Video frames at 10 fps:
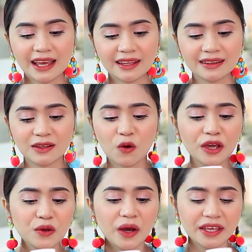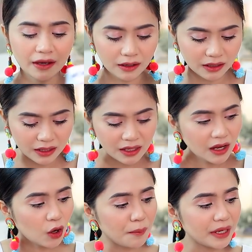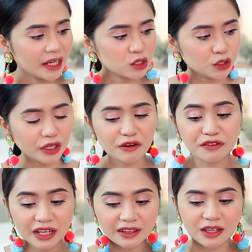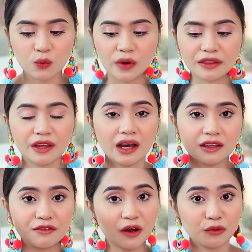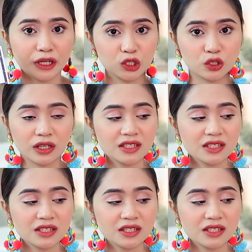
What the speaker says: And okay yung kanyang combination or affinity with the foundation.